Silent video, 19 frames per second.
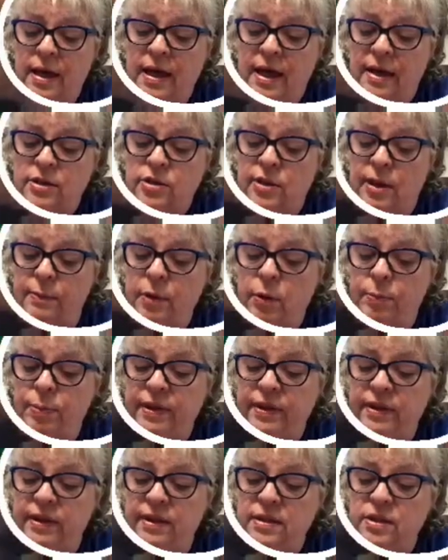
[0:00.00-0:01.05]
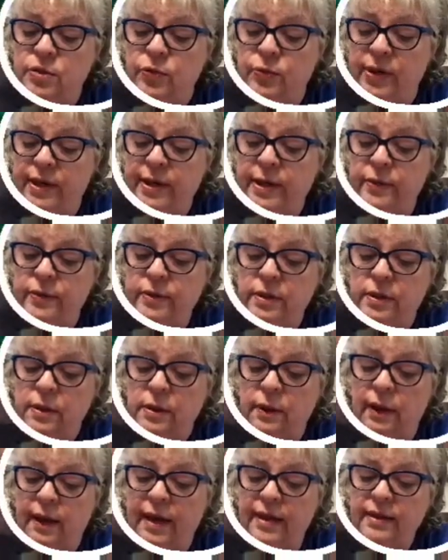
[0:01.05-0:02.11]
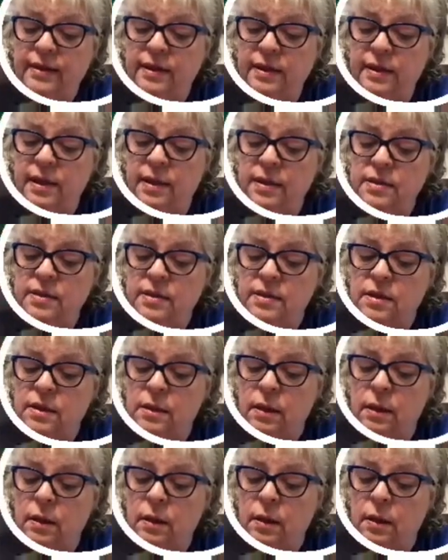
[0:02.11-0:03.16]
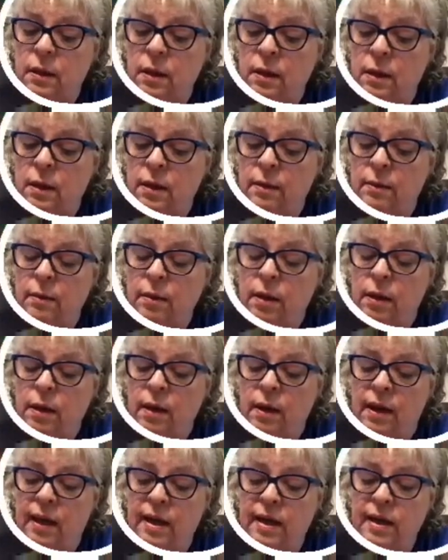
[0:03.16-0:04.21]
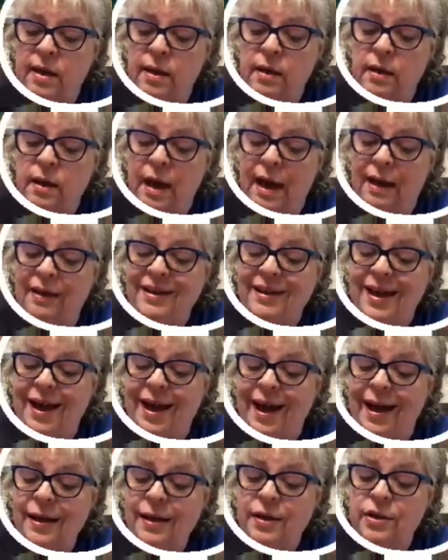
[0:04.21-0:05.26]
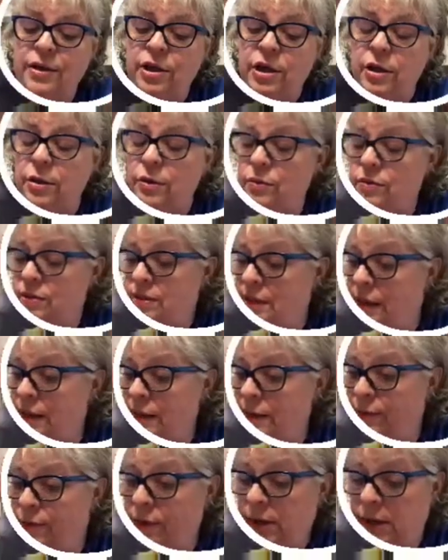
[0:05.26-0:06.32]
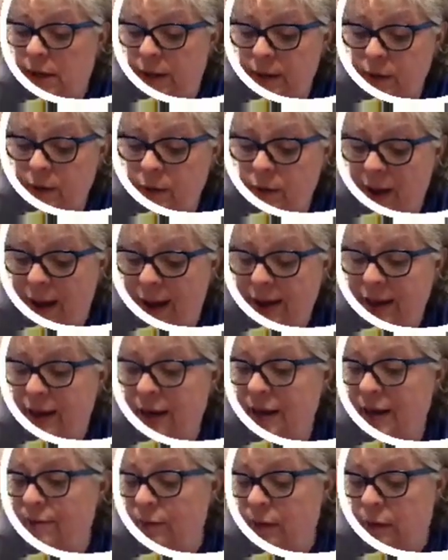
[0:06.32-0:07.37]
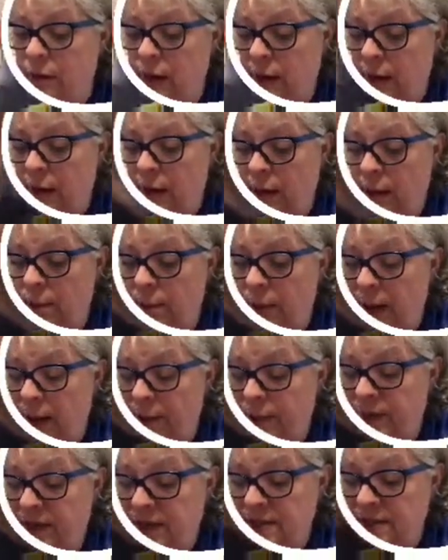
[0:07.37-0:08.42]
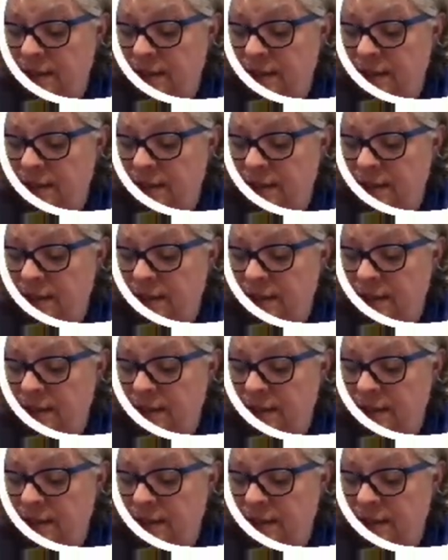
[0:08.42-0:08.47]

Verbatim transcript: so I'm going to put this around like this. And yeah, I could use a different glue. I could even pop these